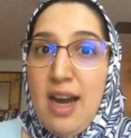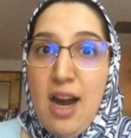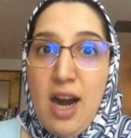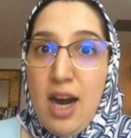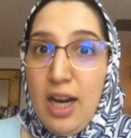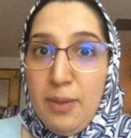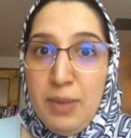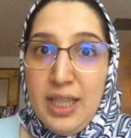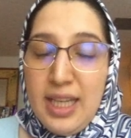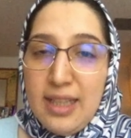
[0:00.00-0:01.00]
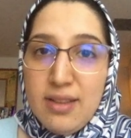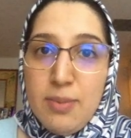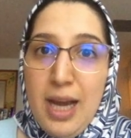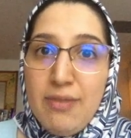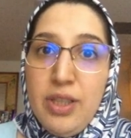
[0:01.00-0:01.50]
I may end up
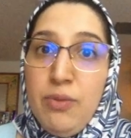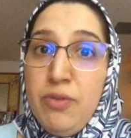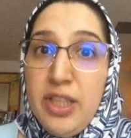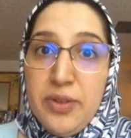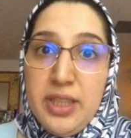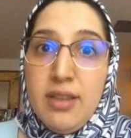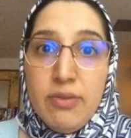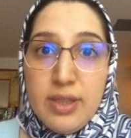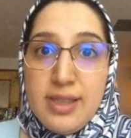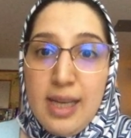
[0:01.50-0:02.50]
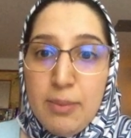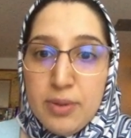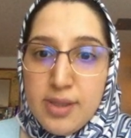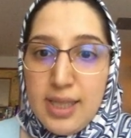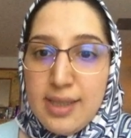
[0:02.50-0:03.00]
having very different sample
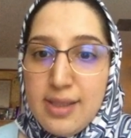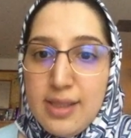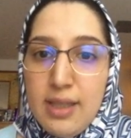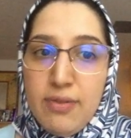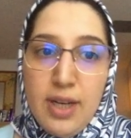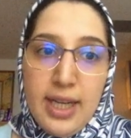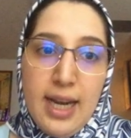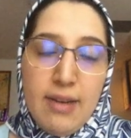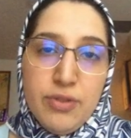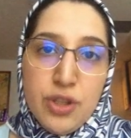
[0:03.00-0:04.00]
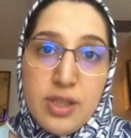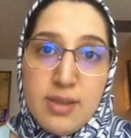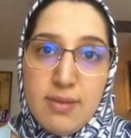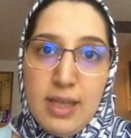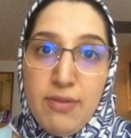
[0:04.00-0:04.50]
sets if
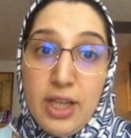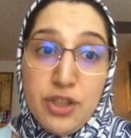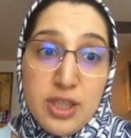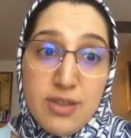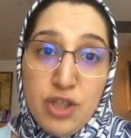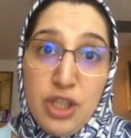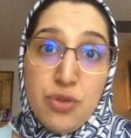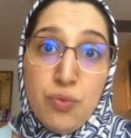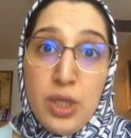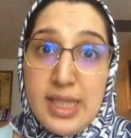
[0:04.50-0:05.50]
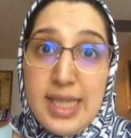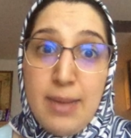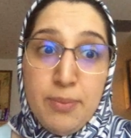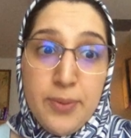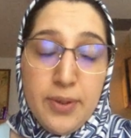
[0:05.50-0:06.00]
I just change one
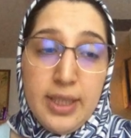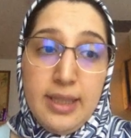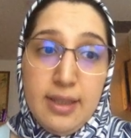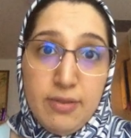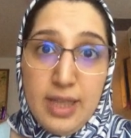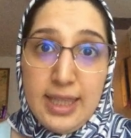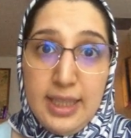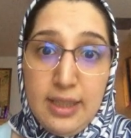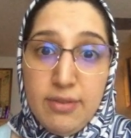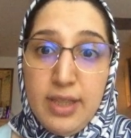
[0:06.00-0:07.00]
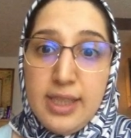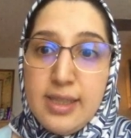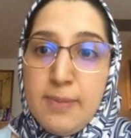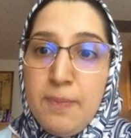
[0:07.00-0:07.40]
sample in the flattening phase.